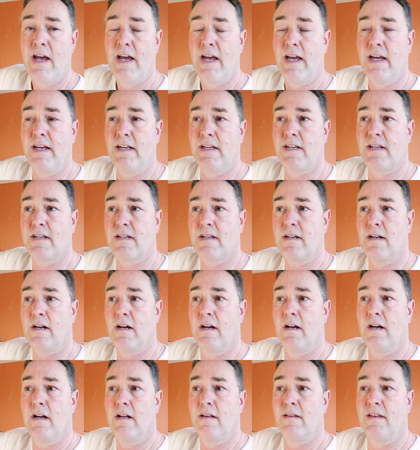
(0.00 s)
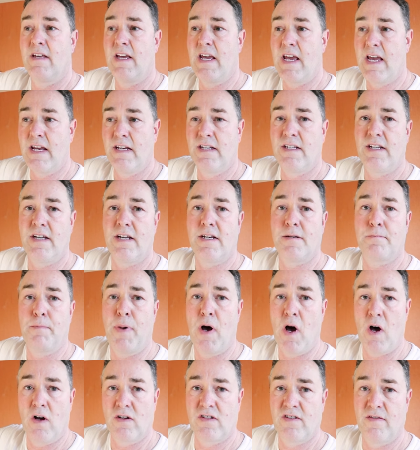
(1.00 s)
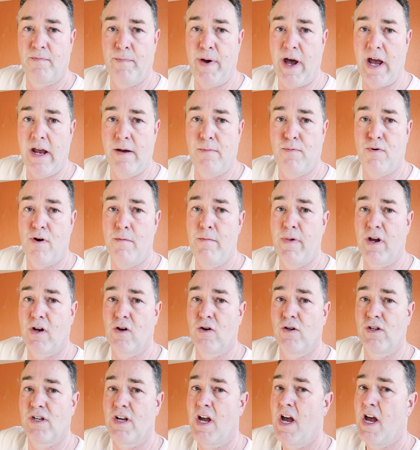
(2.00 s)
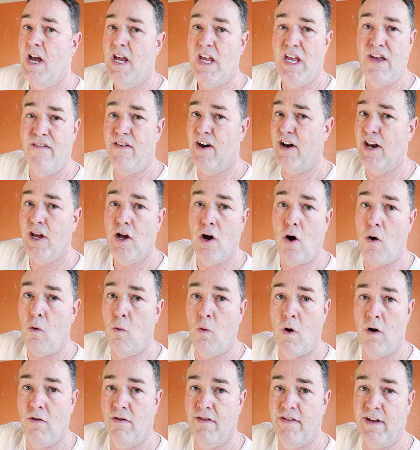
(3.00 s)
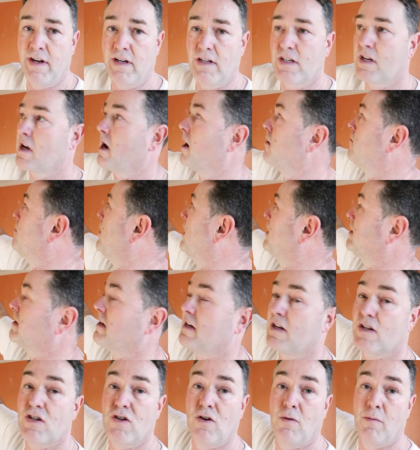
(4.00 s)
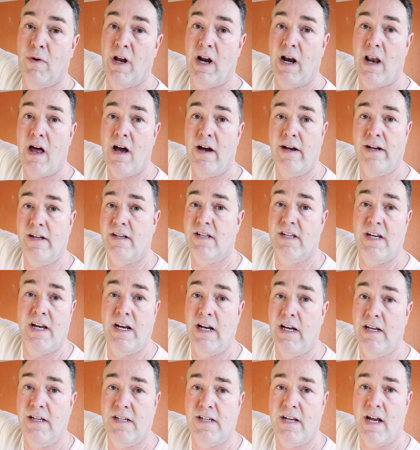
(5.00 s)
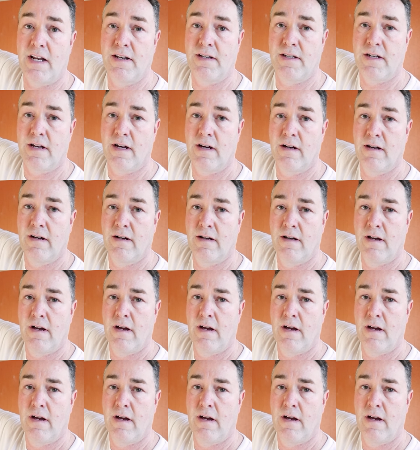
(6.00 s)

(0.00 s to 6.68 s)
is the easiest part of papering, because you've only got one thing to go around, and it's normally a light ceiling center.